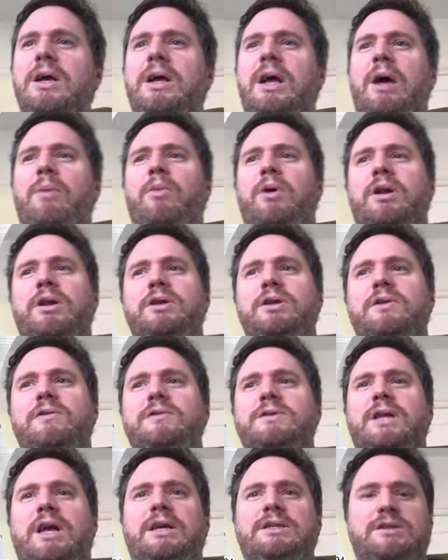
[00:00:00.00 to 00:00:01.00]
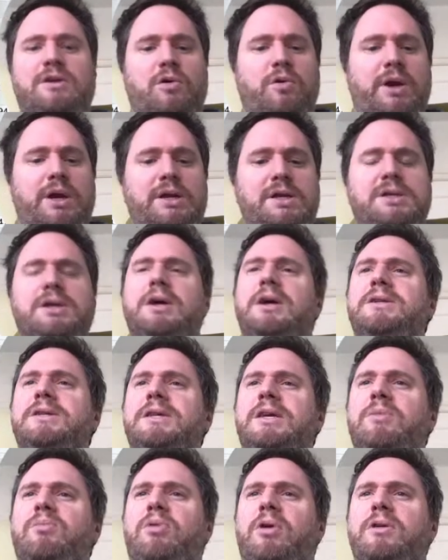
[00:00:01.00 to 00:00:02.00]
and we're going to use that as a quick and dirty
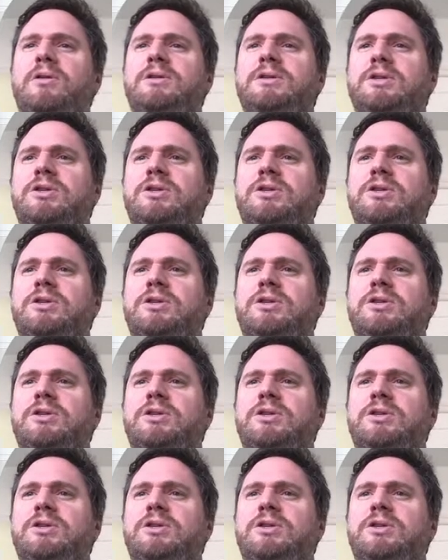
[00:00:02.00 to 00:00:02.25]
approach to